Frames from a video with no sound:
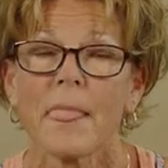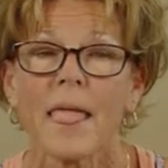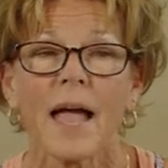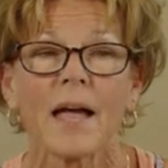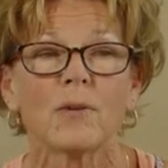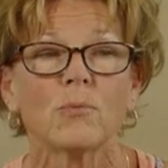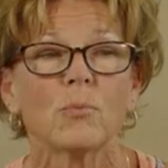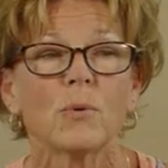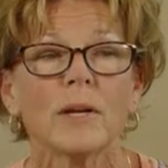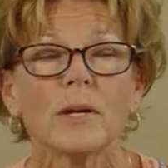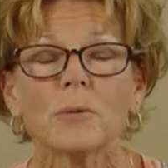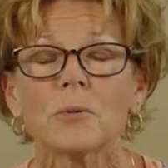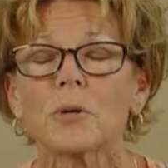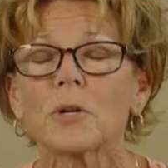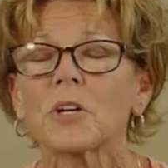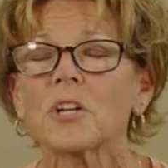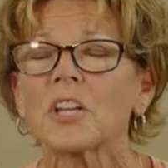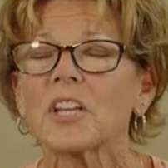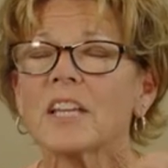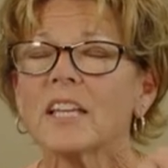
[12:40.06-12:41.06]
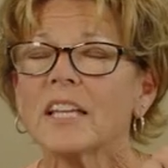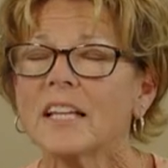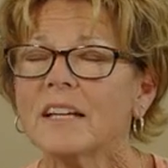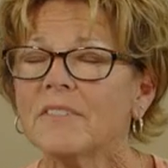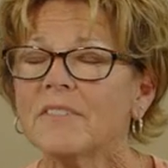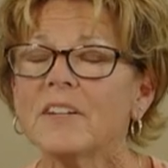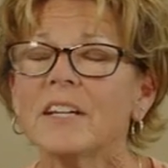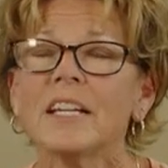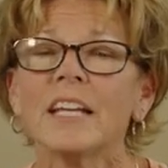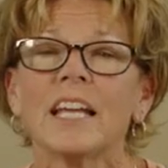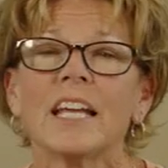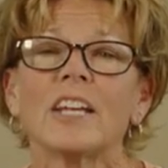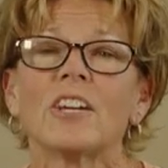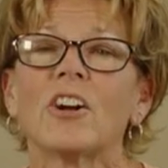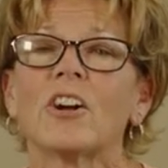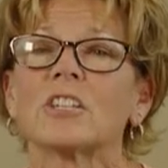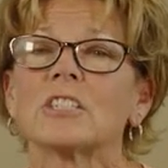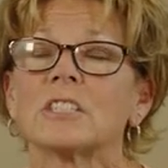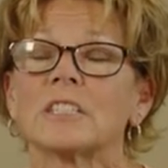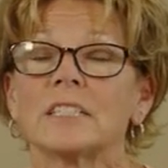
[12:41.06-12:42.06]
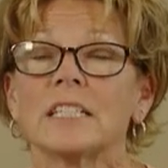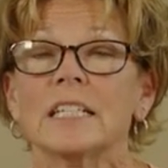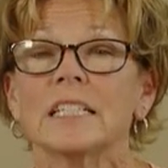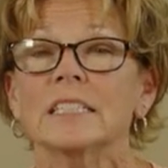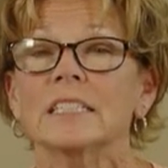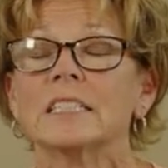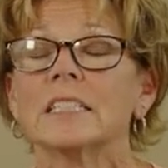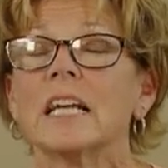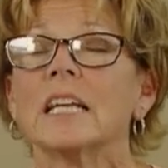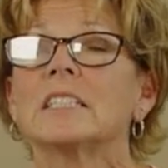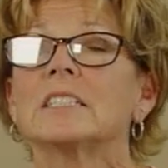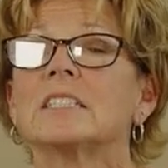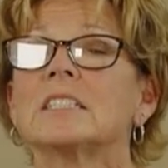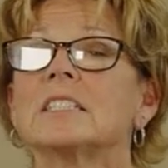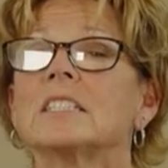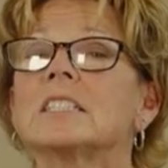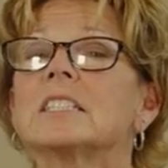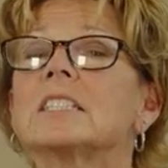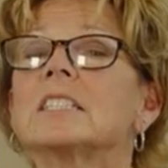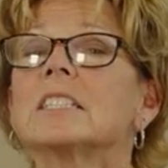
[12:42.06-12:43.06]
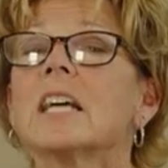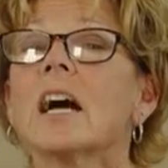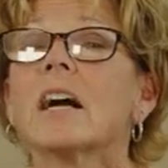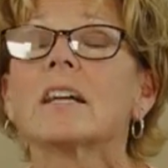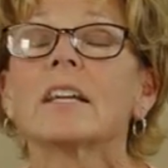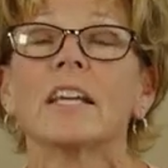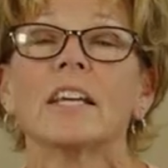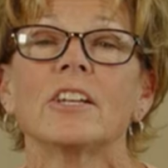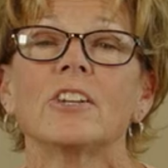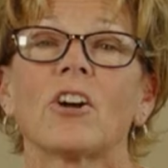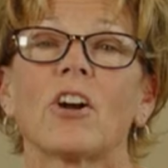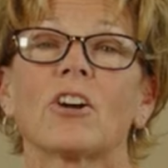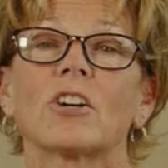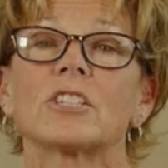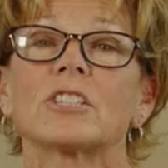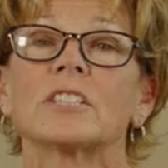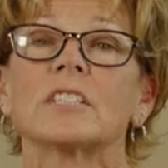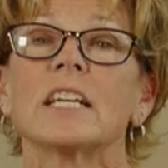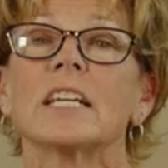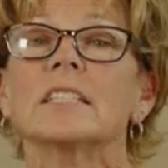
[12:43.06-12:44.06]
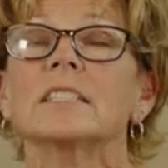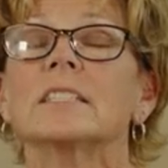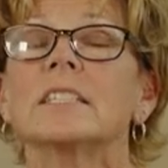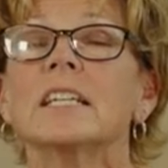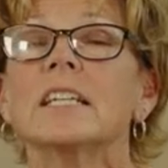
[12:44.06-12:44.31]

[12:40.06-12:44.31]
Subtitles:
And we were living in our sins and stuck in our sins.